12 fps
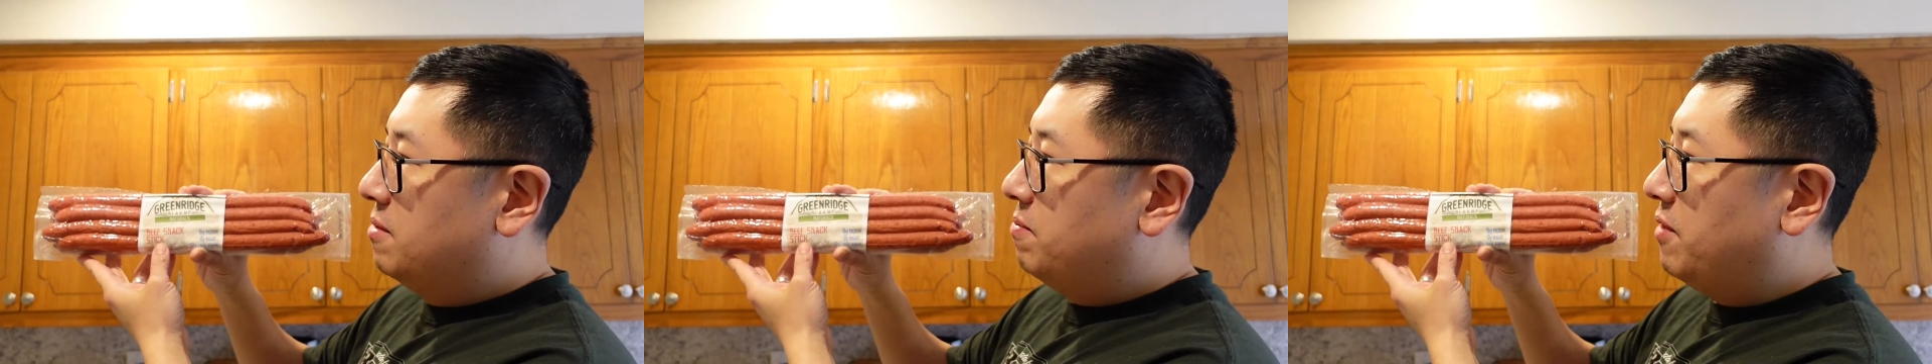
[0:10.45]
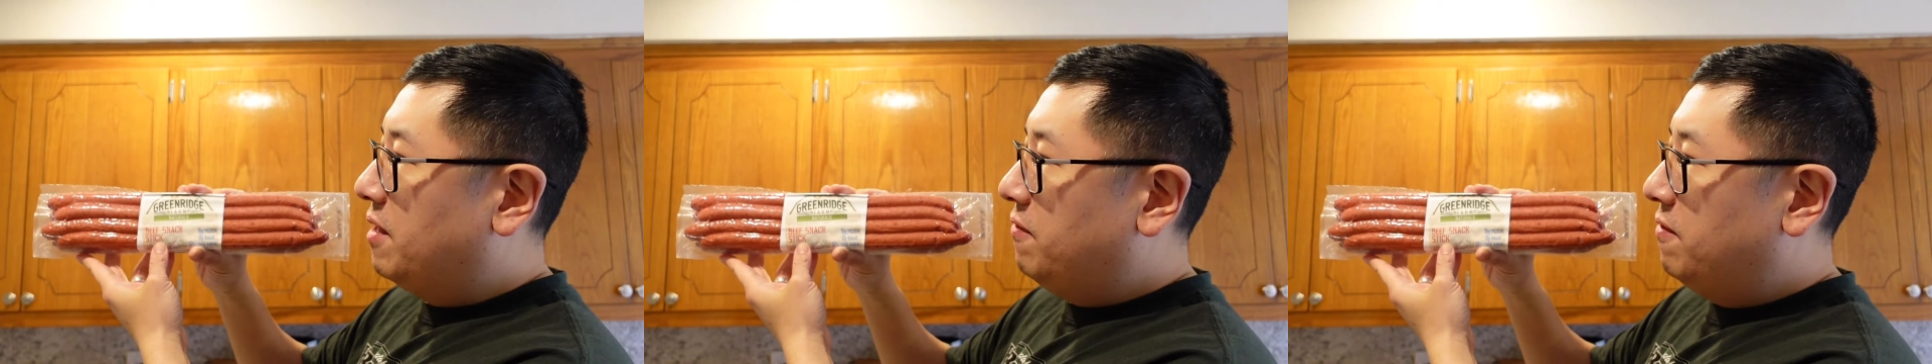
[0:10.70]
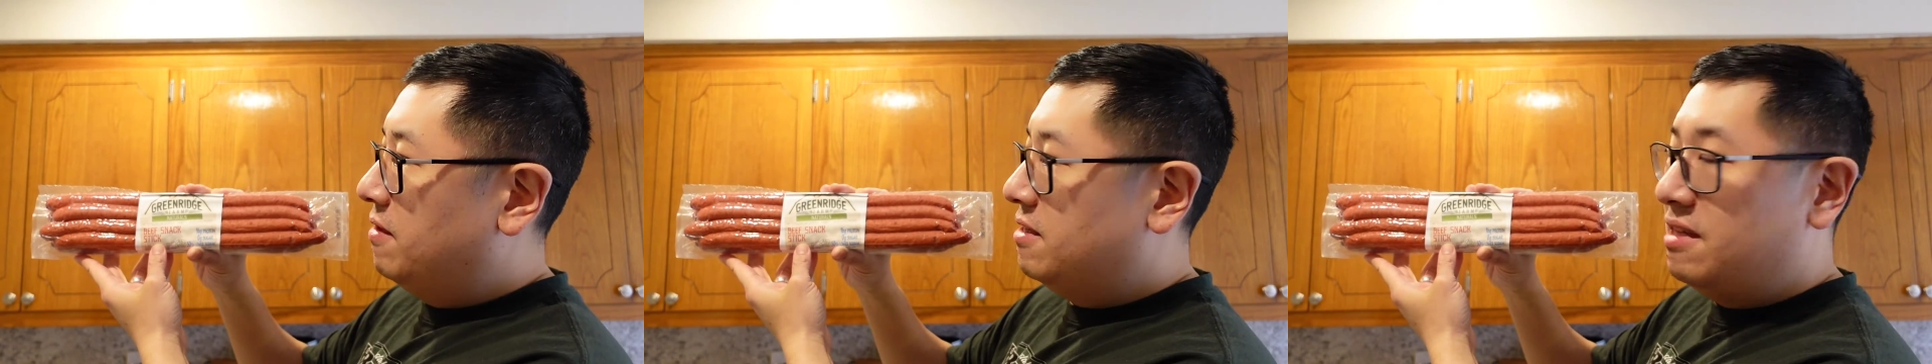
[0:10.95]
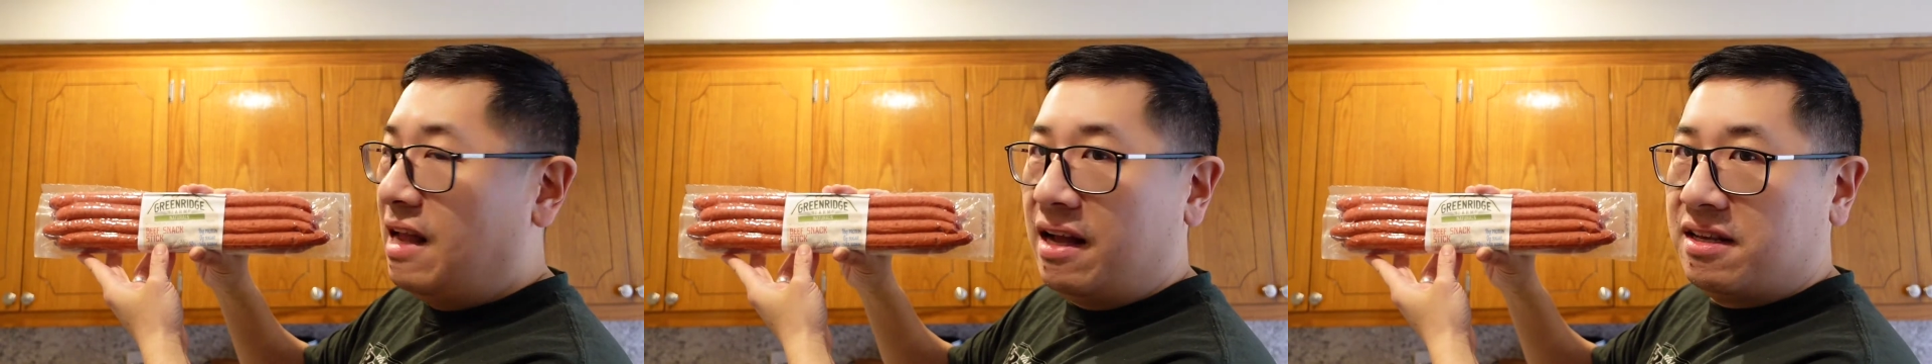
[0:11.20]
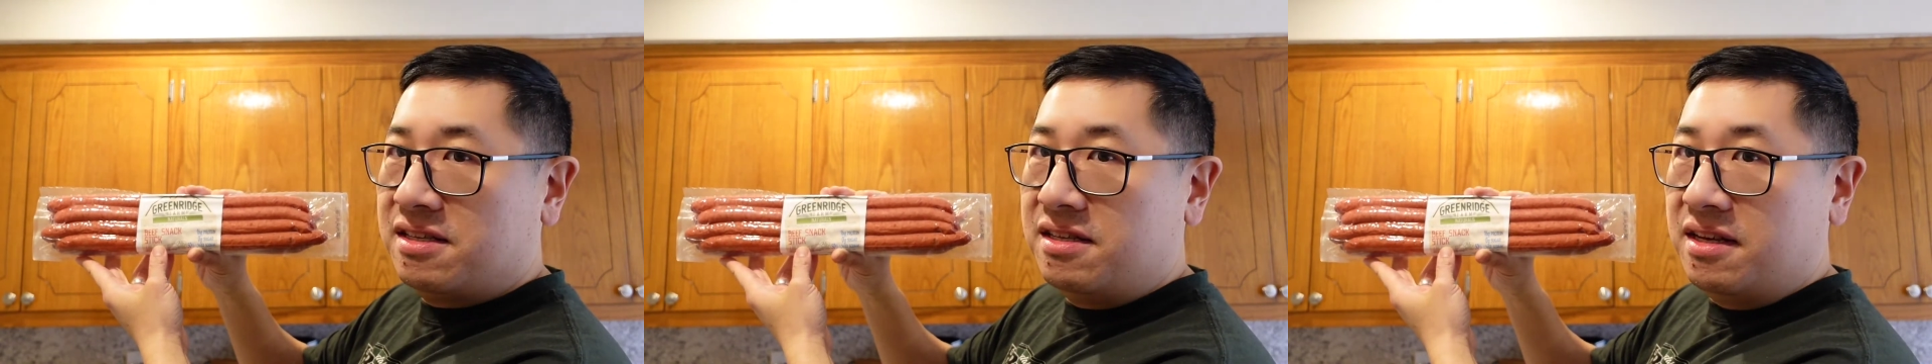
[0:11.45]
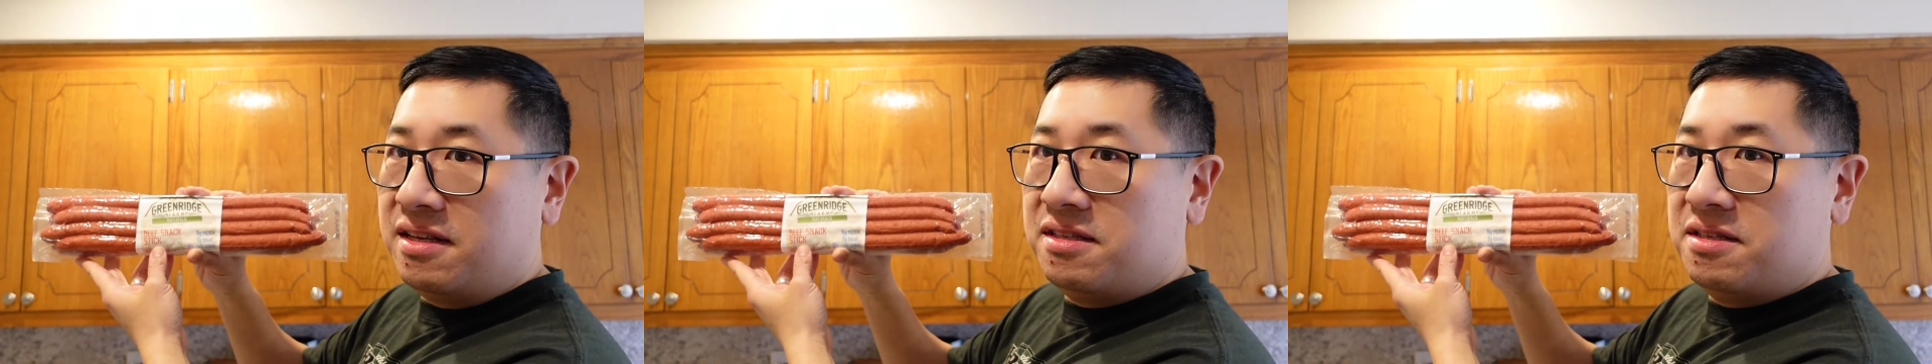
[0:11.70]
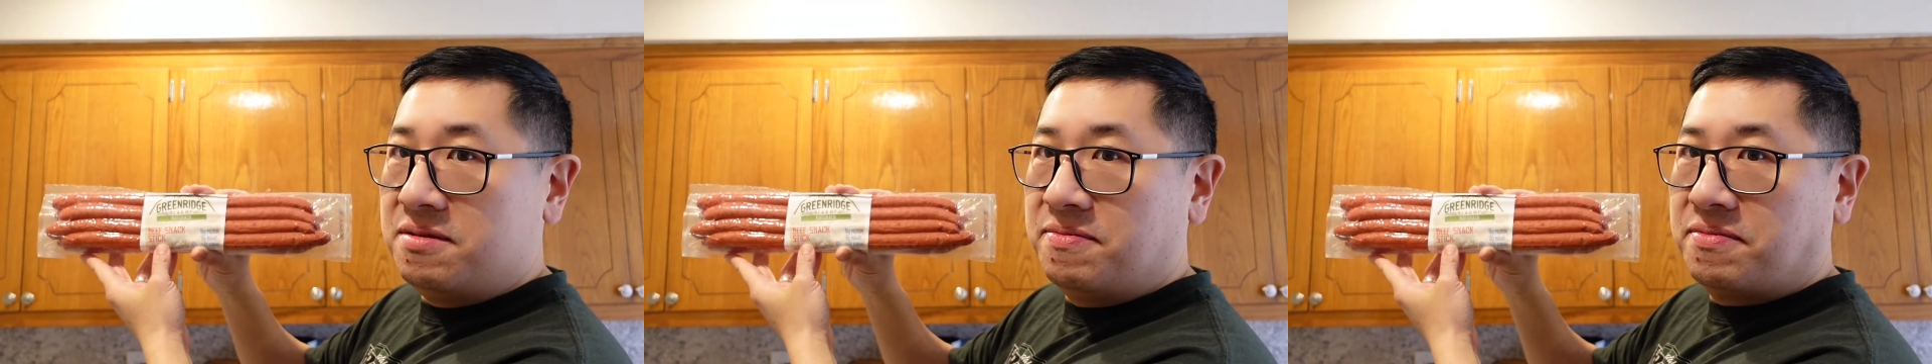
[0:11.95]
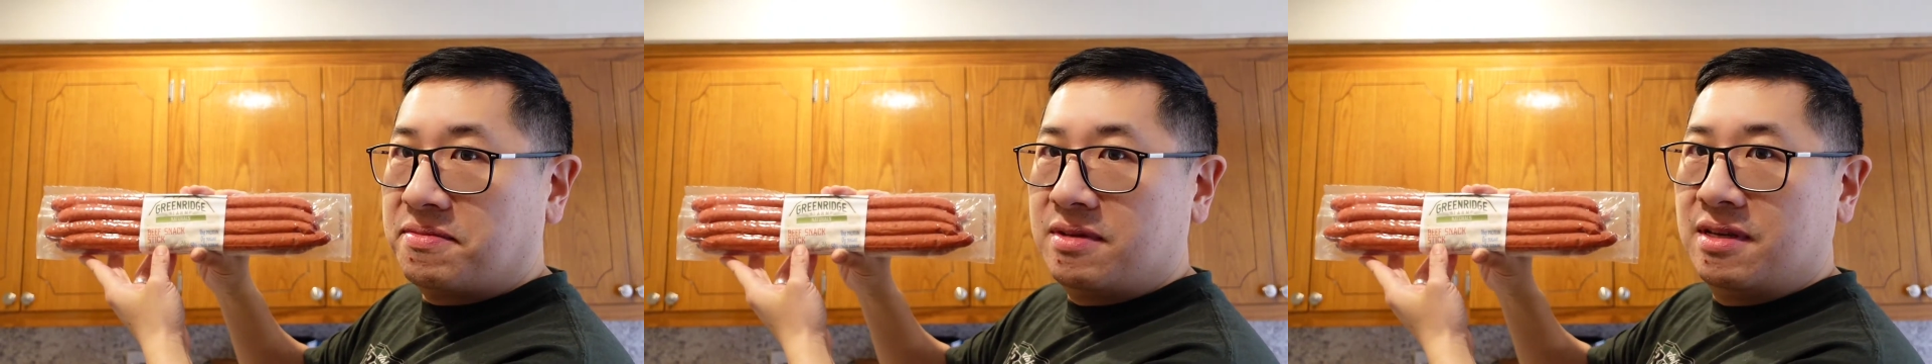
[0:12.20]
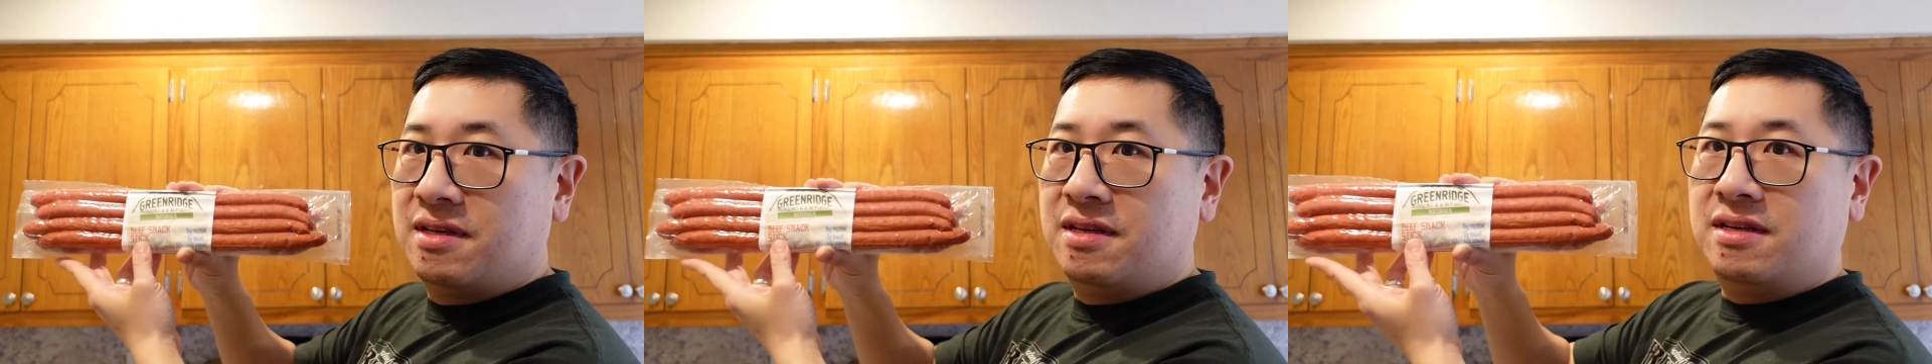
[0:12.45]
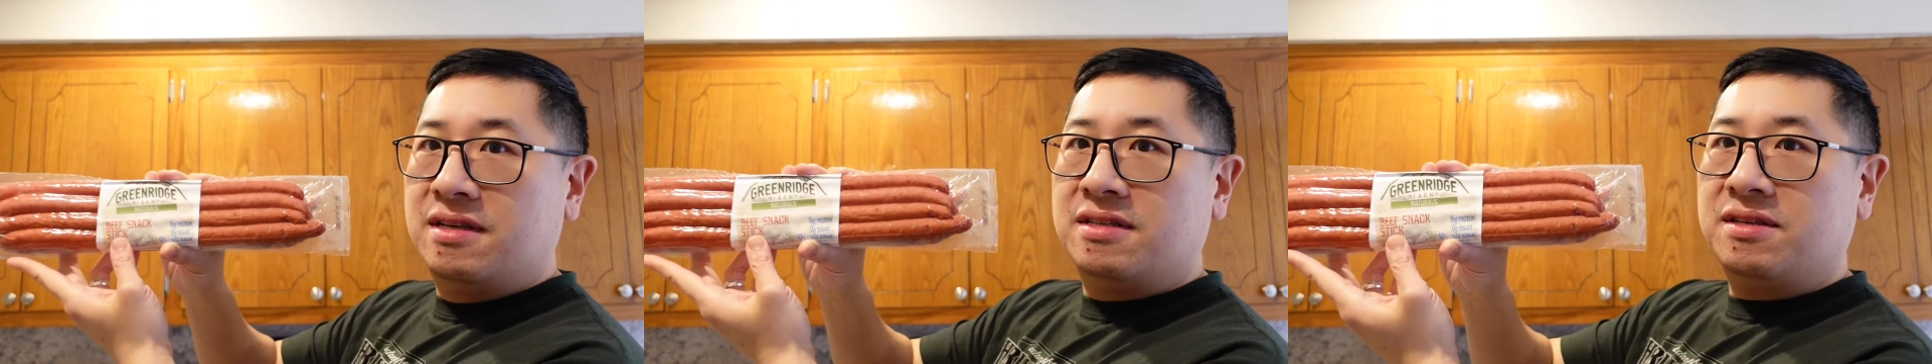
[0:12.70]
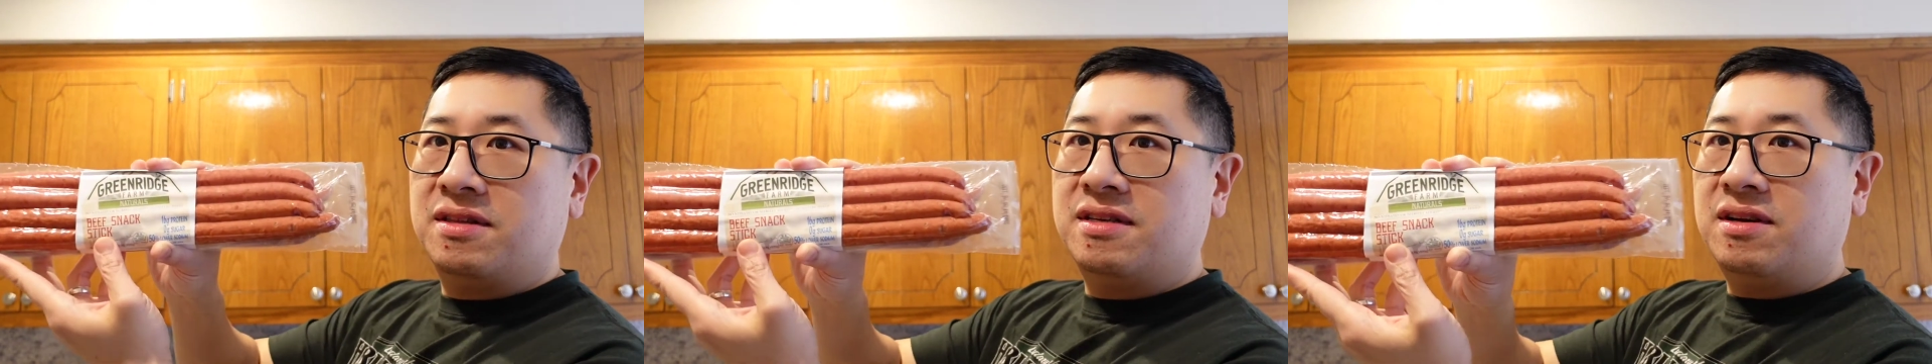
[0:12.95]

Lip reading: beef snack sticks. So these are